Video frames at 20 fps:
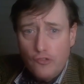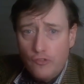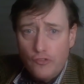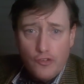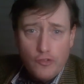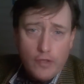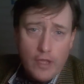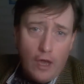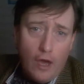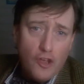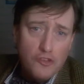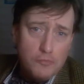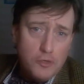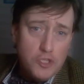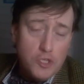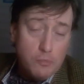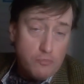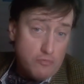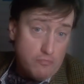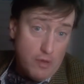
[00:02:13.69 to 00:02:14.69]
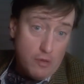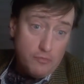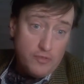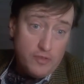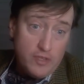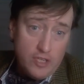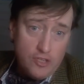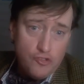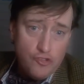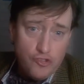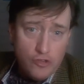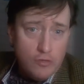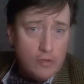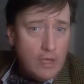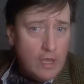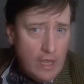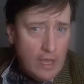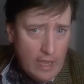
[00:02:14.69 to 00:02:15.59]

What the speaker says: and so they asked me to promote the issue,